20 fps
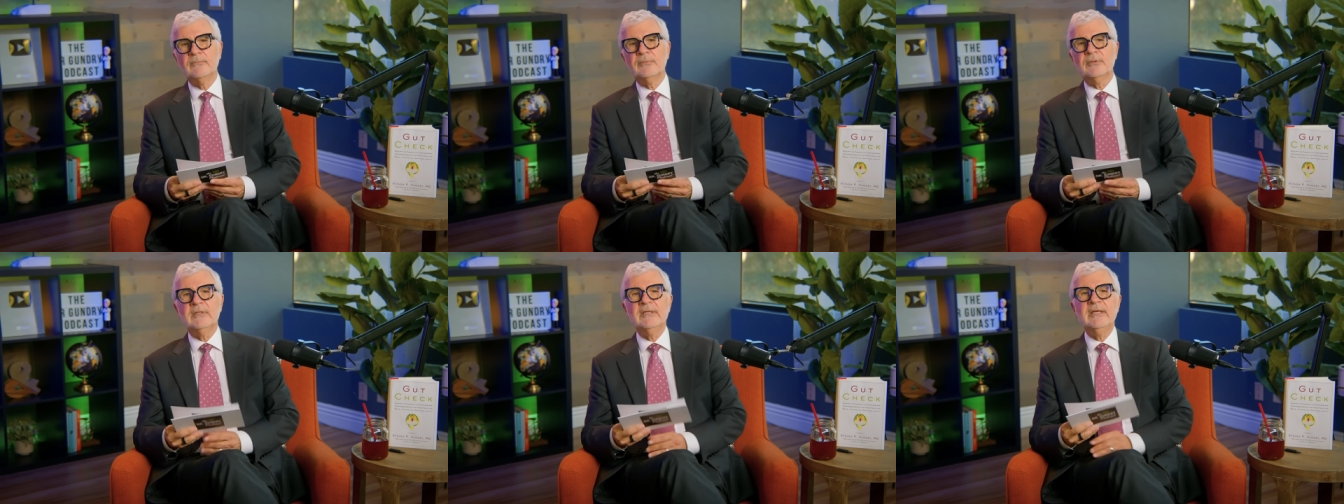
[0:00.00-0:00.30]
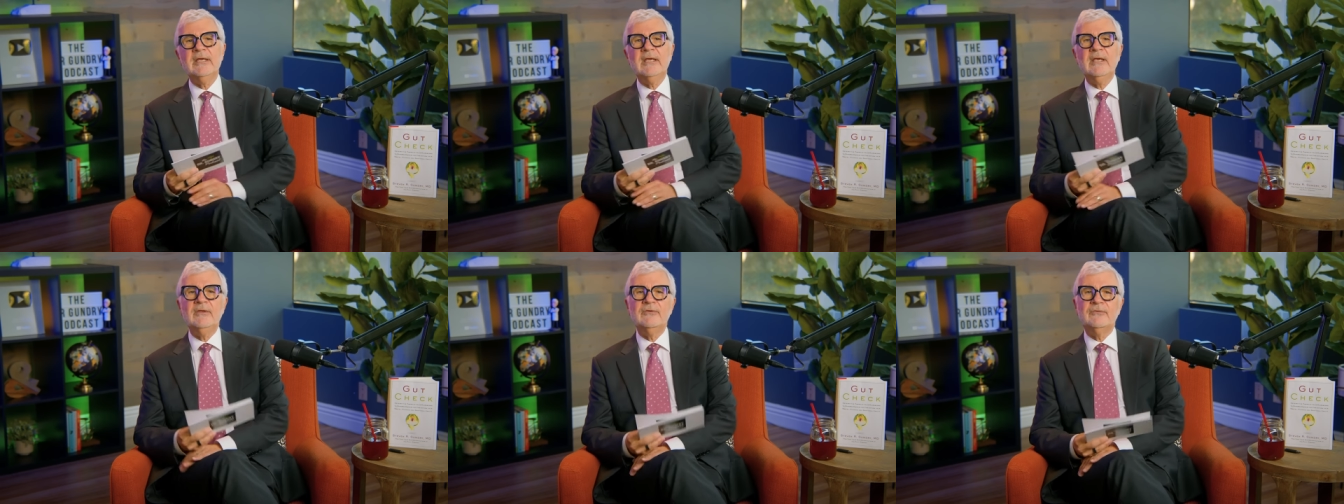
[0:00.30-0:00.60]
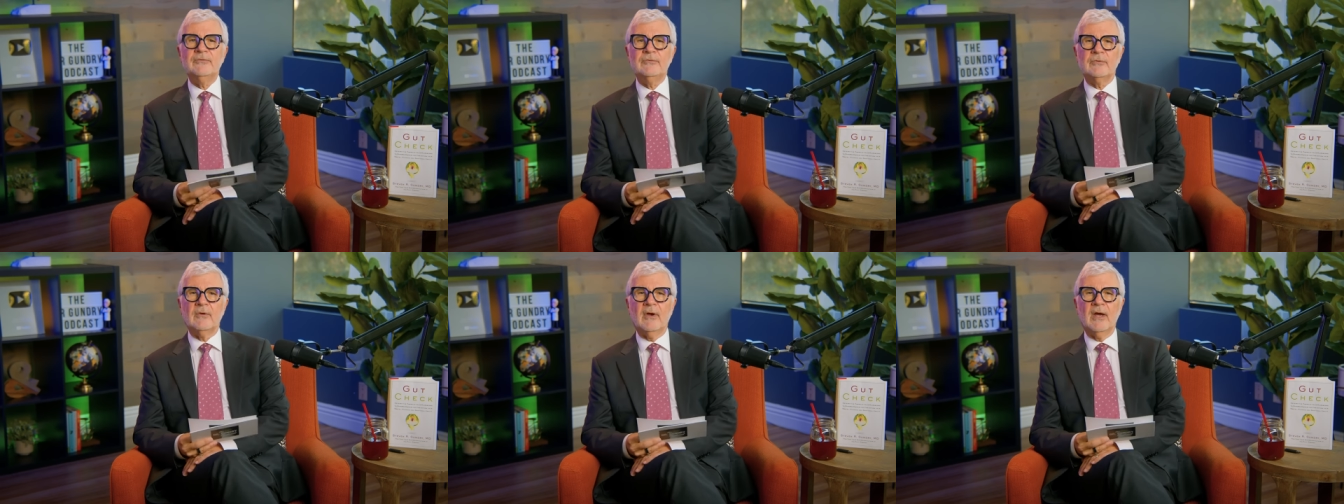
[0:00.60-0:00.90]

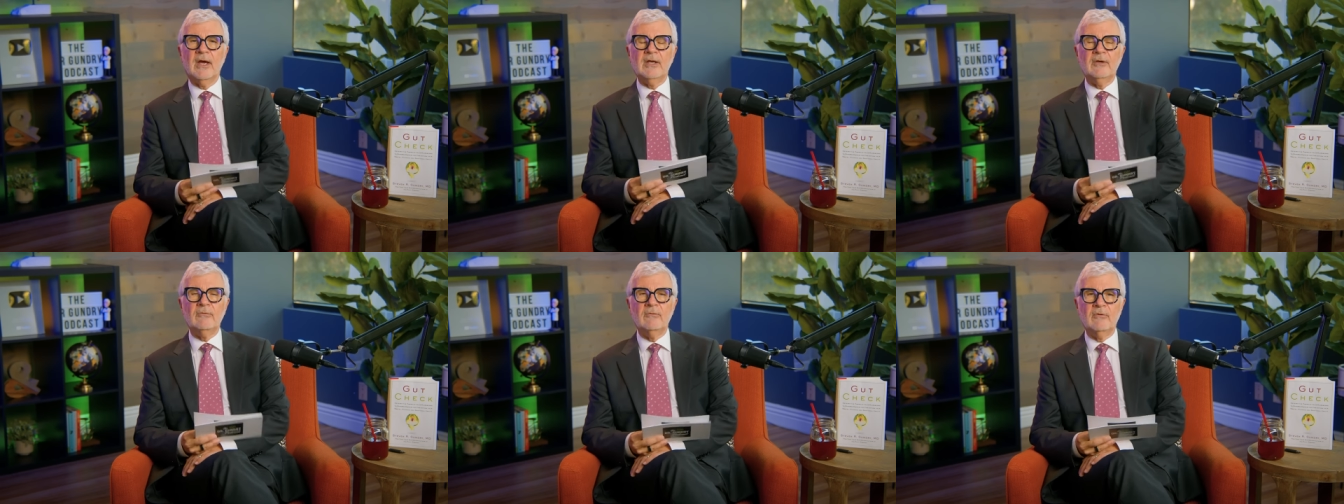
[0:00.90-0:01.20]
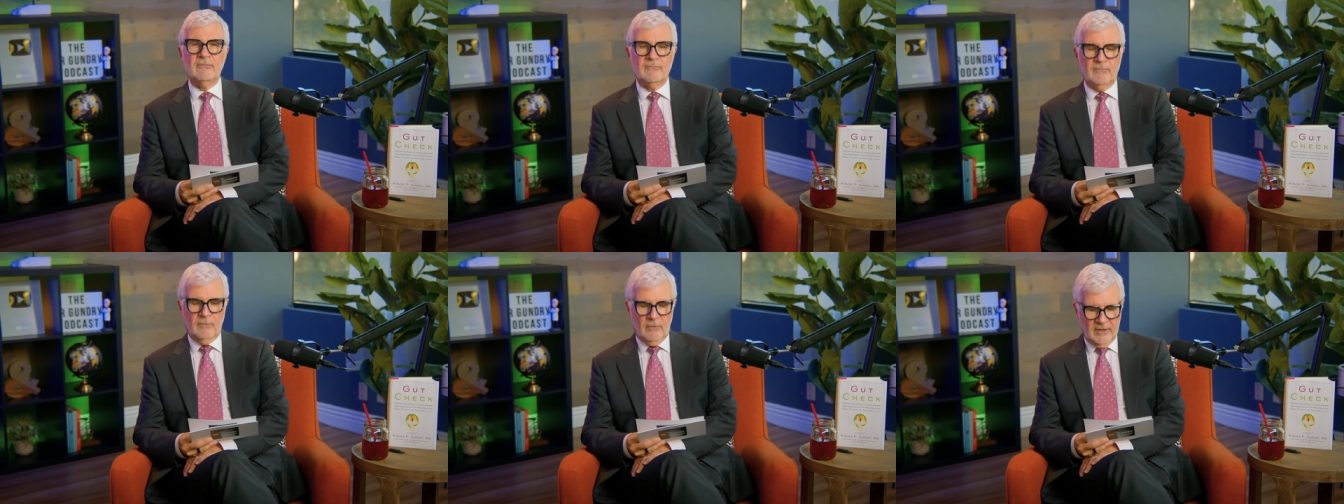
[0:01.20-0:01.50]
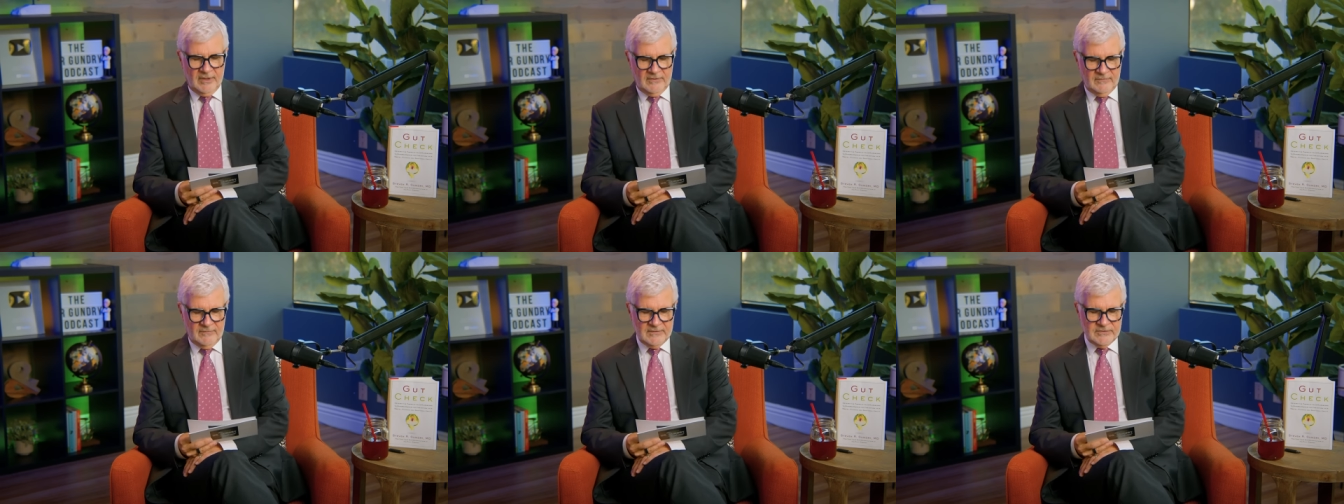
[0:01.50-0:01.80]
please try to
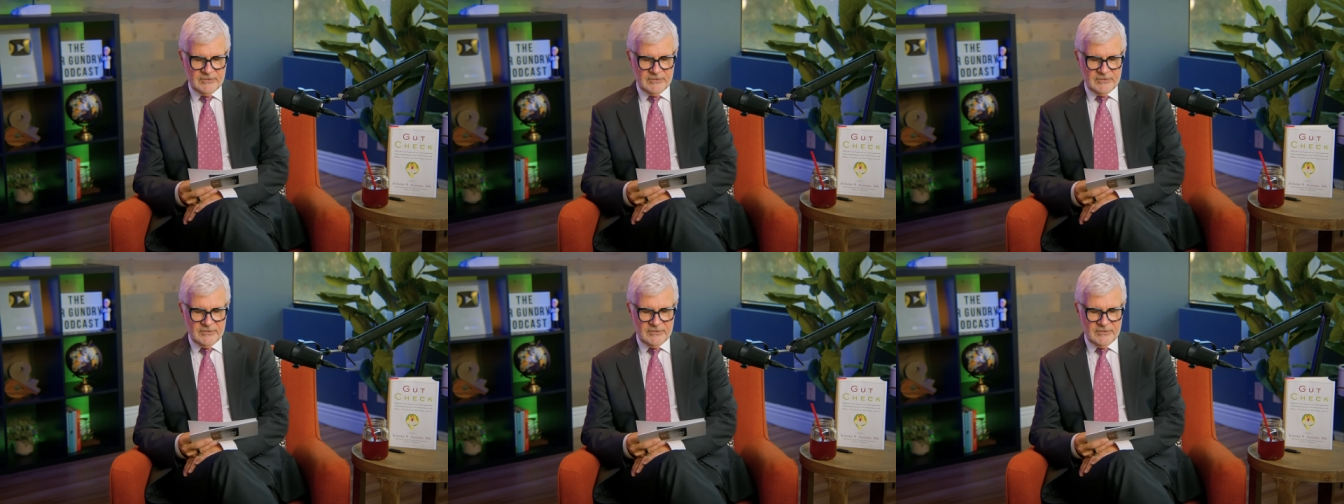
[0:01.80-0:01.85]
avoid